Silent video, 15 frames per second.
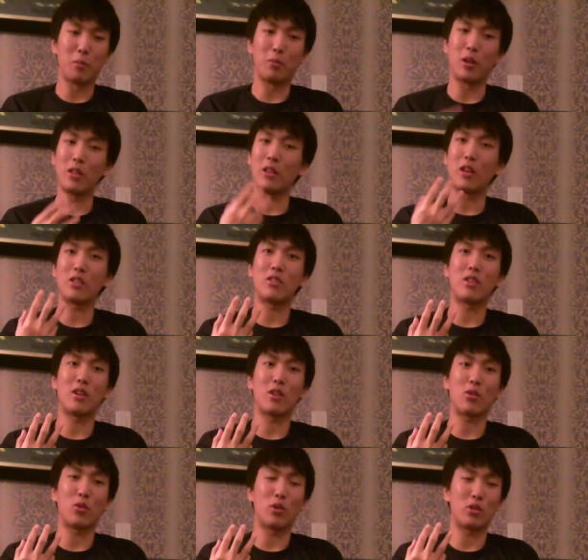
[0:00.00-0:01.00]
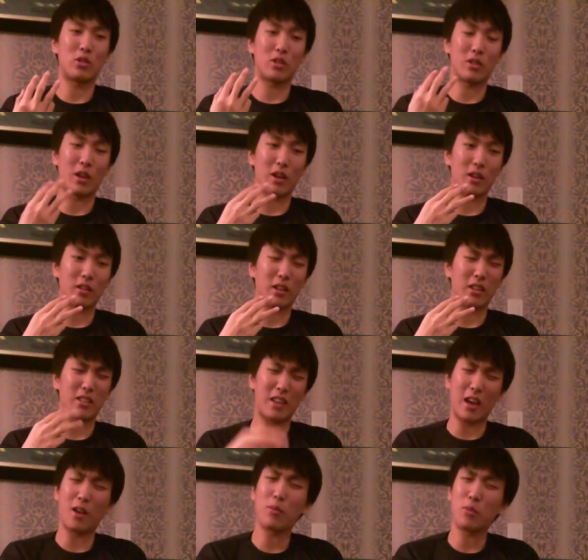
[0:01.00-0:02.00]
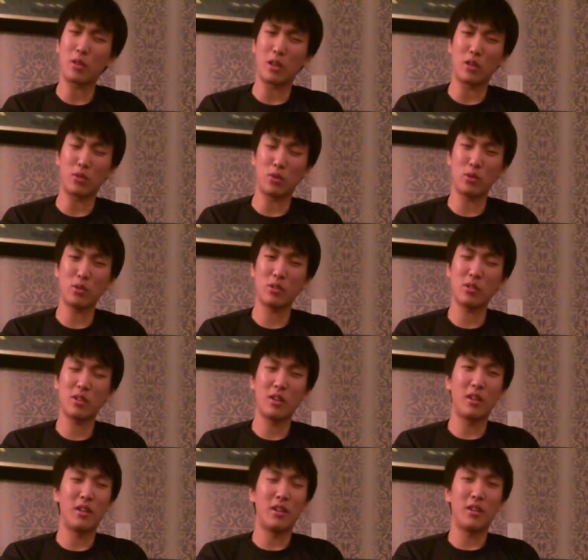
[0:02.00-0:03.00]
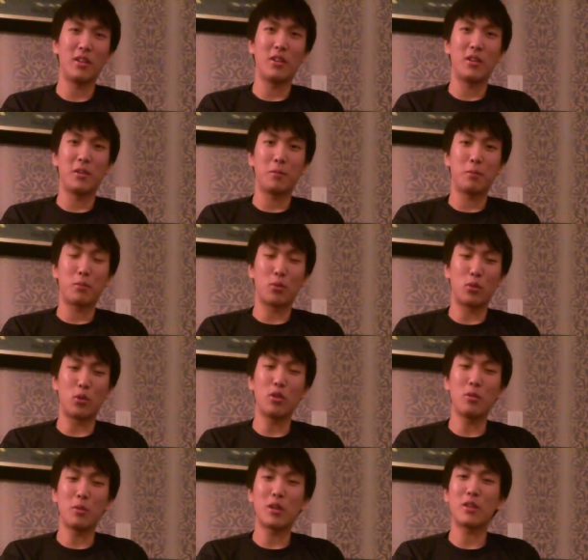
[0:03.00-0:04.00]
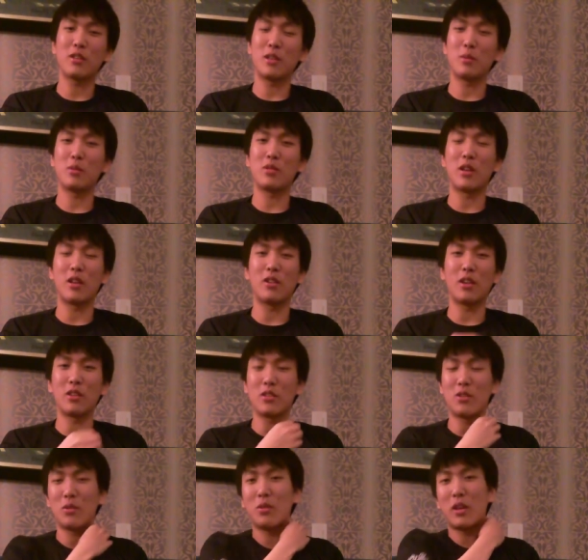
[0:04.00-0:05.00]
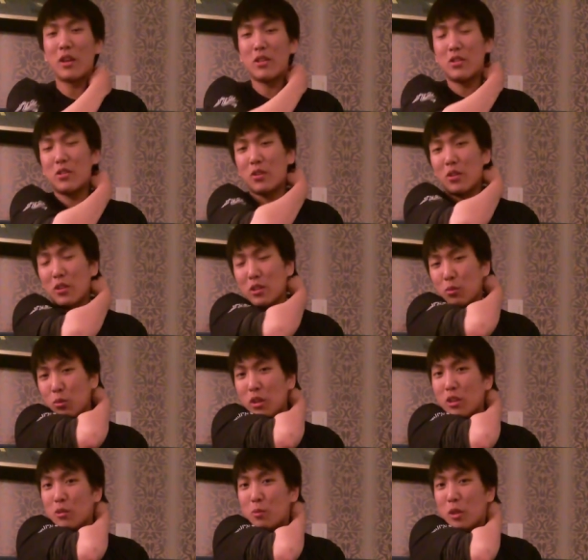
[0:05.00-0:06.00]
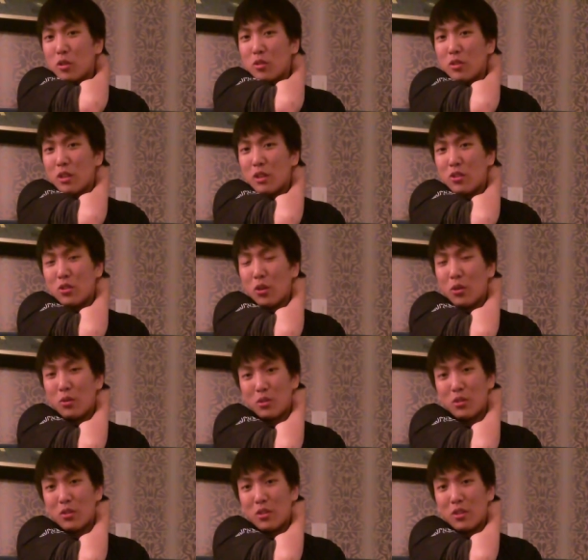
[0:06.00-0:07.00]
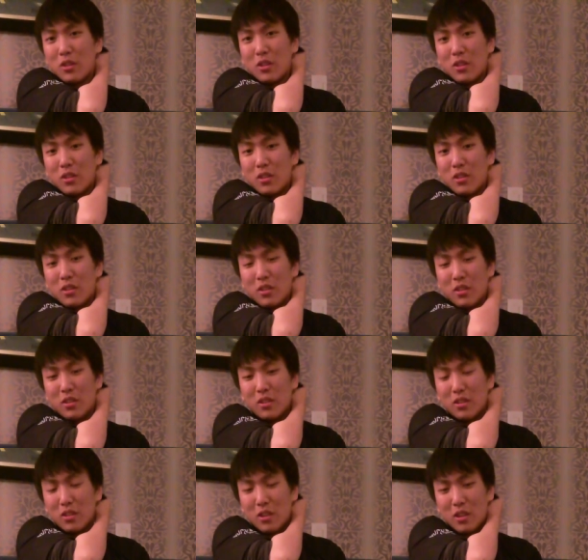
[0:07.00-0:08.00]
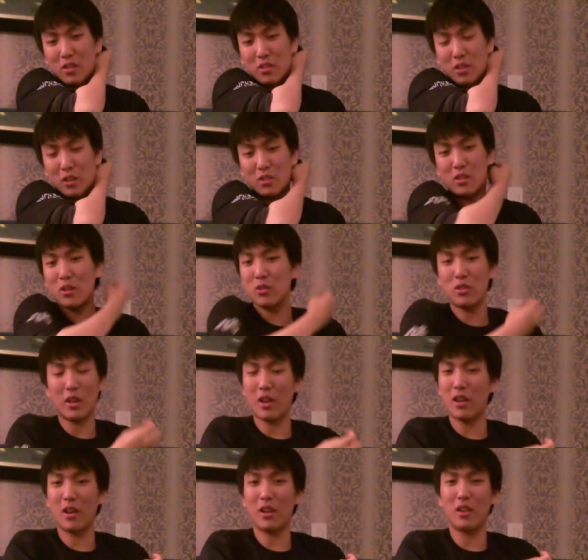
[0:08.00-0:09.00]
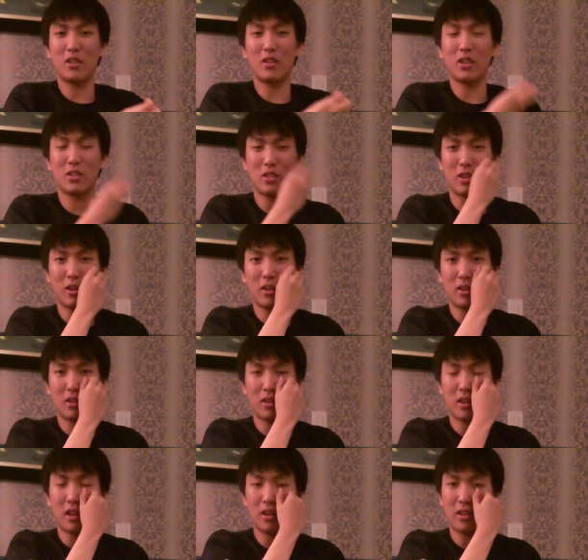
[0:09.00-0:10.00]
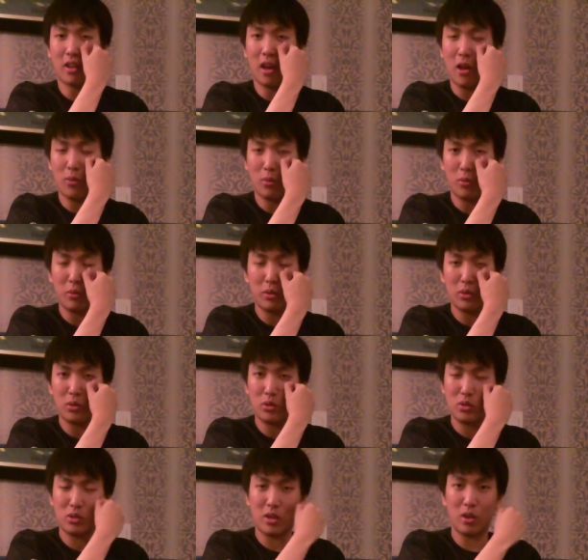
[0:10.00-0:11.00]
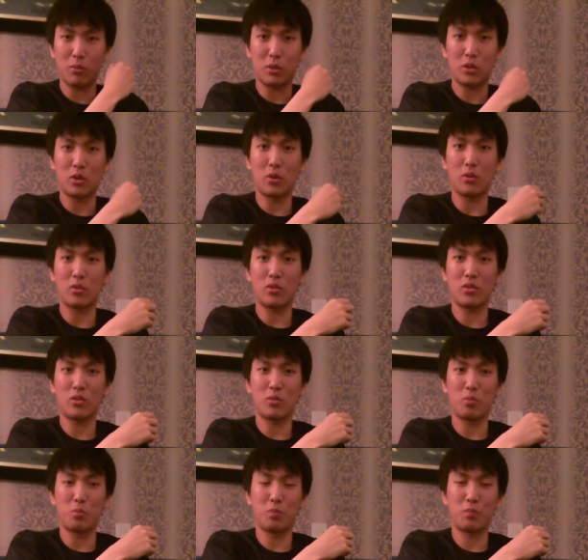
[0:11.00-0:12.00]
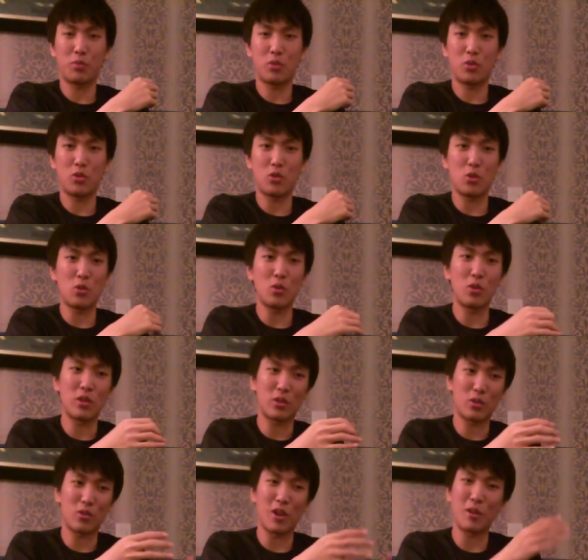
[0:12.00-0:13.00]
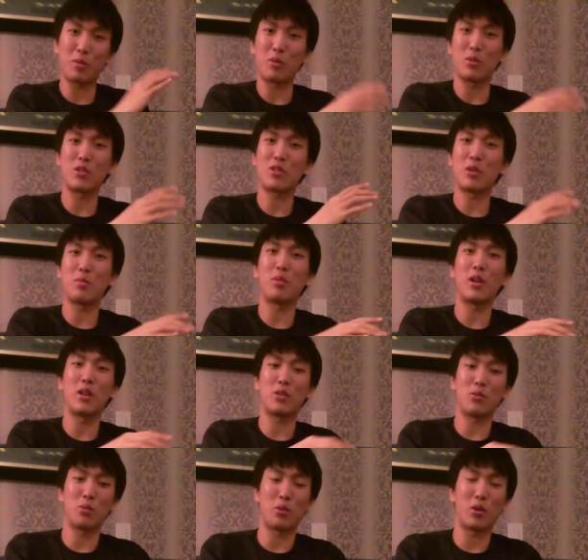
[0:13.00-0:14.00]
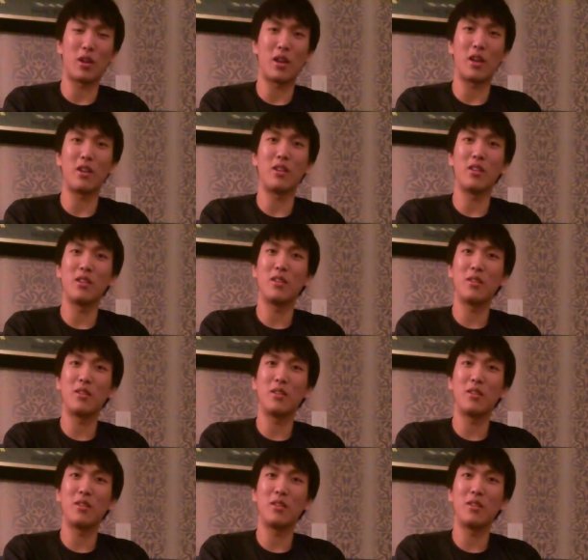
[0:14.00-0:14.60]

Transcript: bloodlusting, or just getting like down when they lose. North American teams tend not to do that. So we especially don't, like CLG doesn't get down when we lose, and we don't do incredibly risky plays when we're ahead.